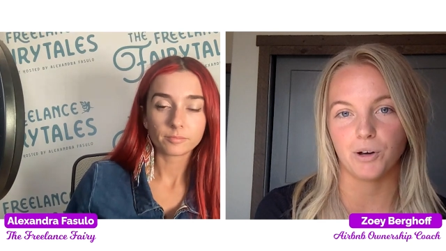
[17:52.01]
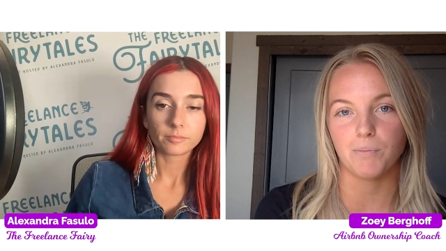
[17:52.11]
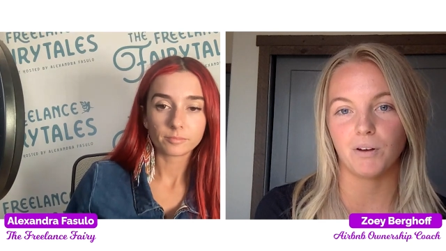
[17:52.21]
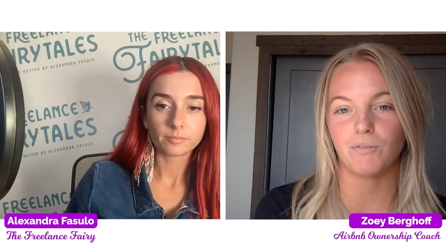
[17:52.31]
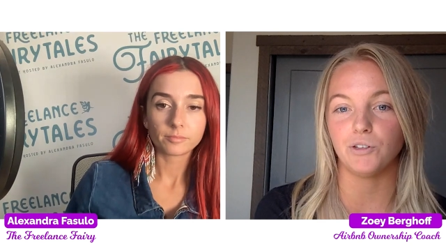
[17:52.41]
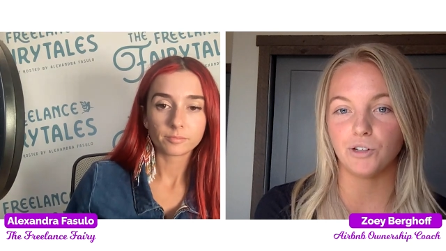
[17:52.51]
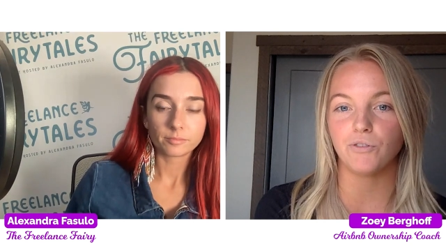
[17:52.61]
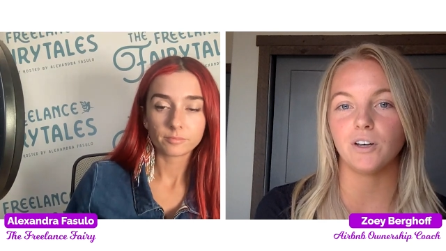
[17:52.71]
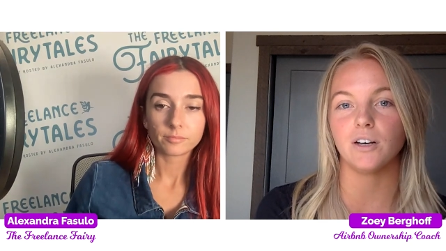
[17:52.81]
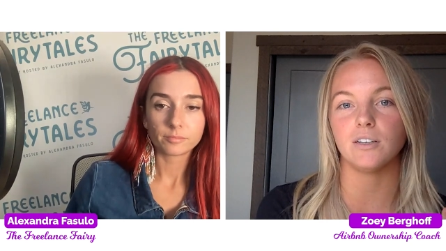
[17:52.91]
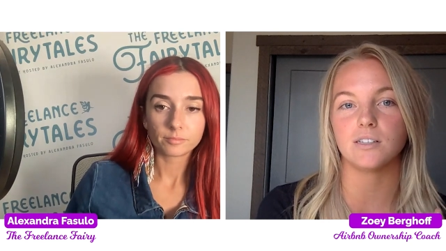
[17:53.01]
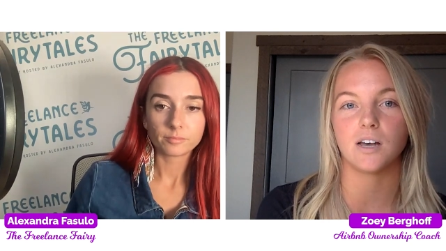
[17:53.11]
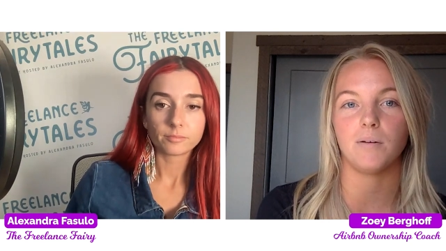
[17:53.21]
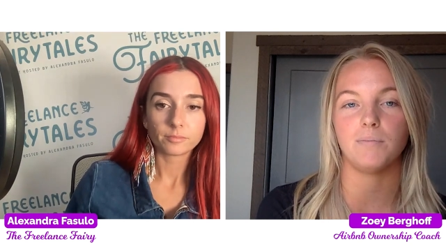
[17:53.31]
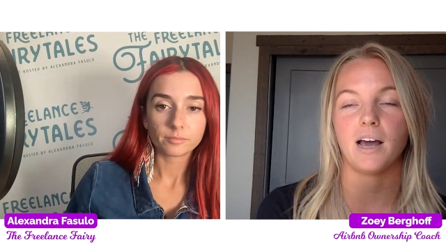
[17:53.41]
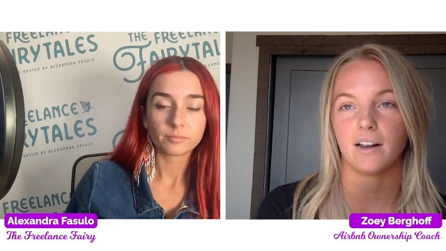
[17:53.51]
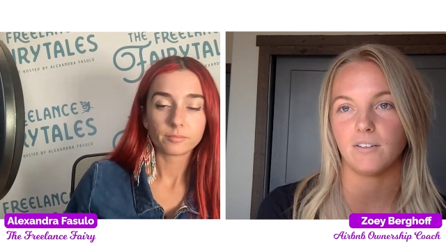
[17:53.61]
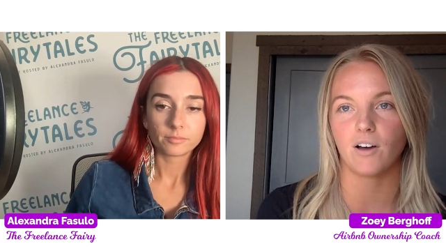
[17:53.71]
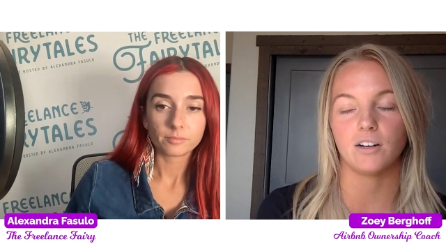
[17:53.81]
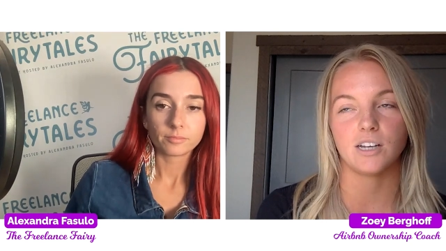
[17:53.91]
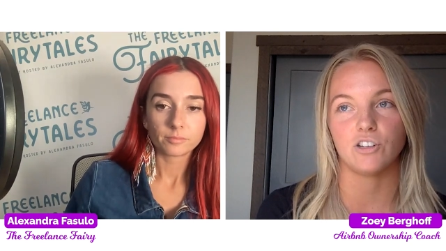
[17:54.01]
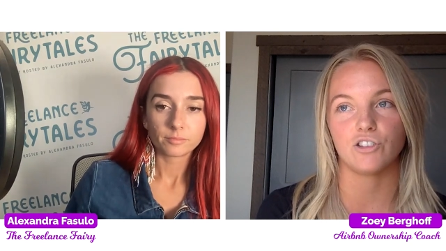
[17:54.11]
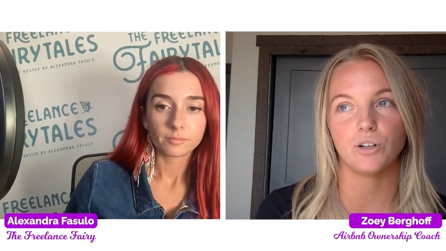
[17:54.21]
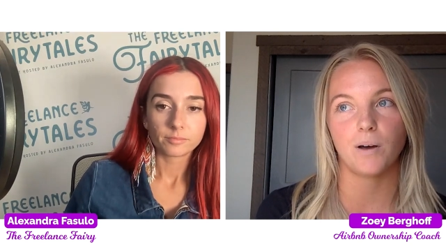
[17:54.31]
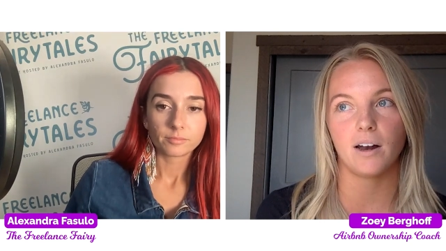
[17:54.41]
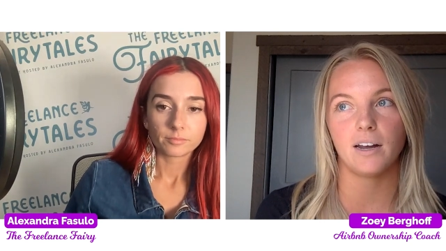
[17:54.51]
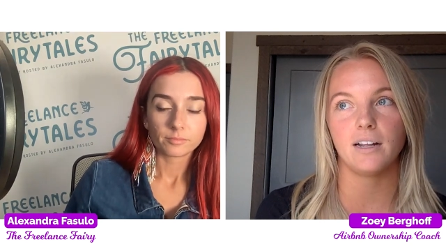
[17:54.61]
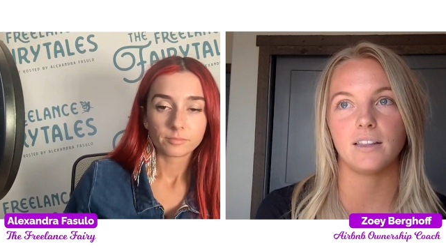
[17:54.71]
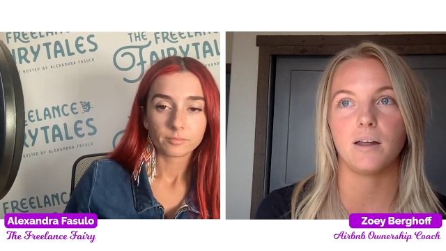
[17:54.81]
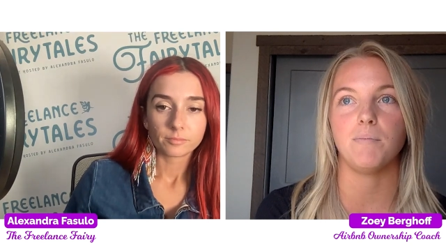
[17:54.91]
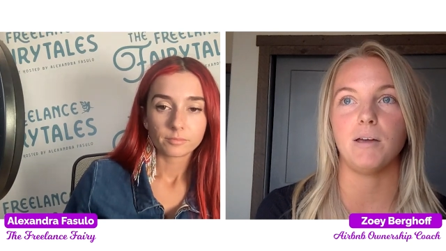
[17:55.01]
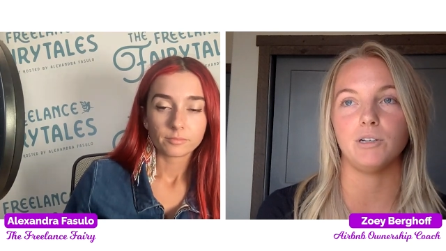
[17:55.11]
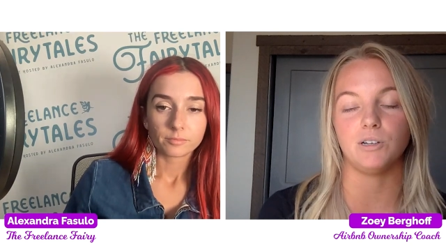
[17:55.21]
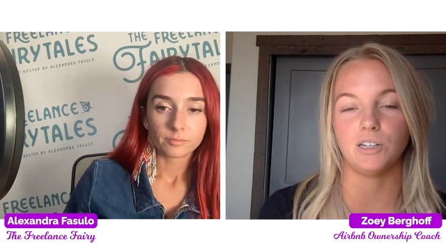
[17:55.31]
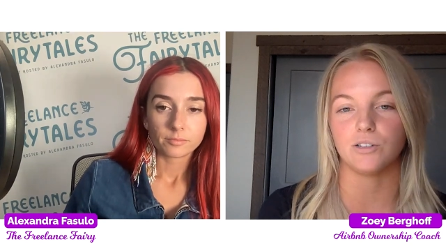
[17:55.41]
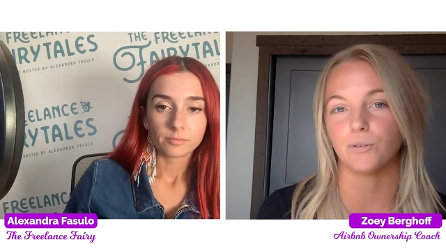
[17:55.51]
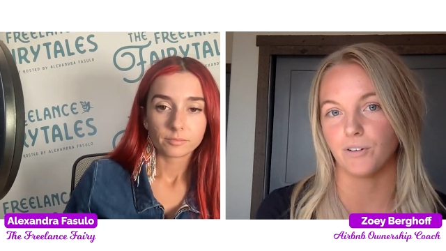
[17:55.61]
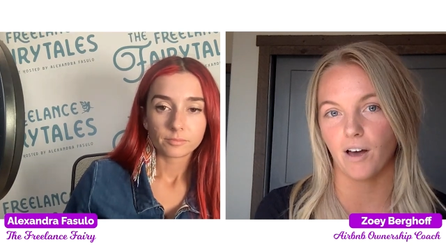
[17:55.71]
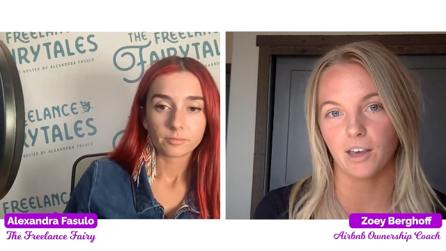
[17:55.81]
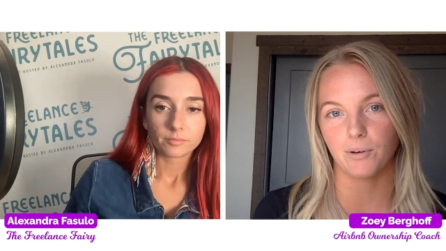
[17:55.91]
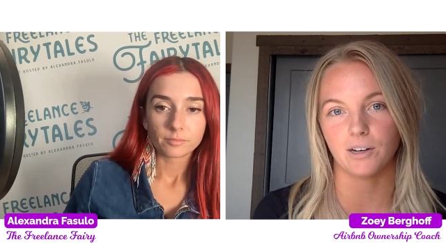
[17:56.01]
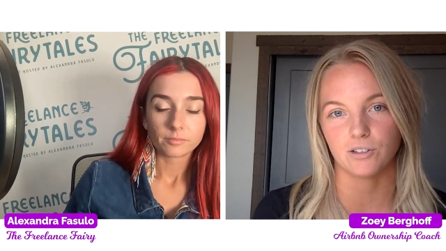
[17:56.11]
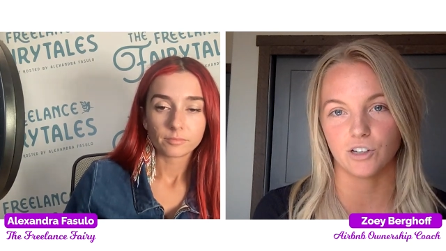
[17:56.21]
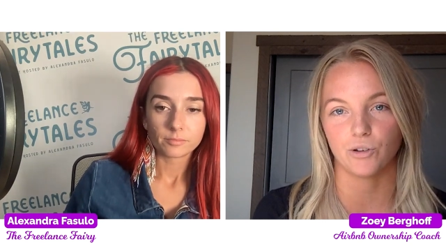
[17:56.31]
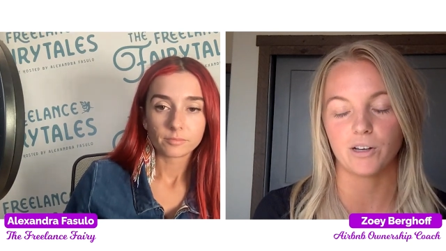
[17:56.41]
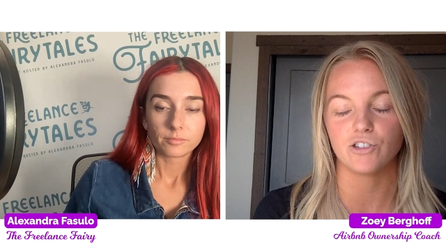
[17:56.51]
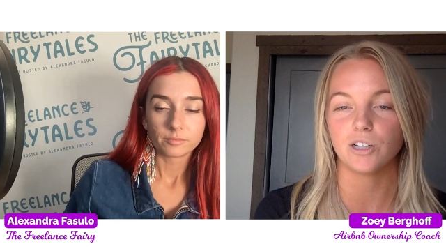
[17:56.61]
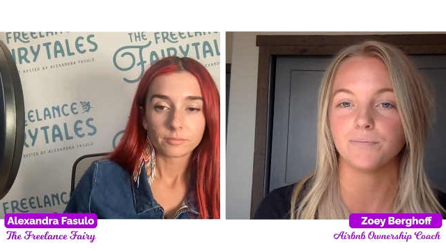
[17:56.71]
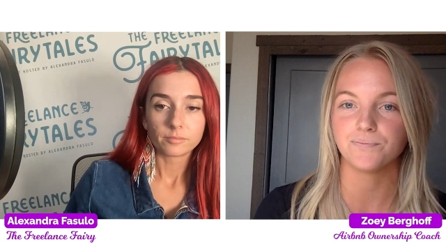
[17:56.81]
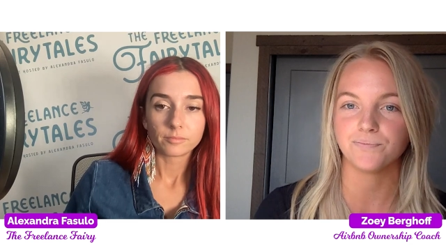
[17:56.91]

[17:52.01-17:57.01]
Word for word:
Speaker 1: But if you do feel some negative connotation about it, then maybe you need to reevaluate your situation.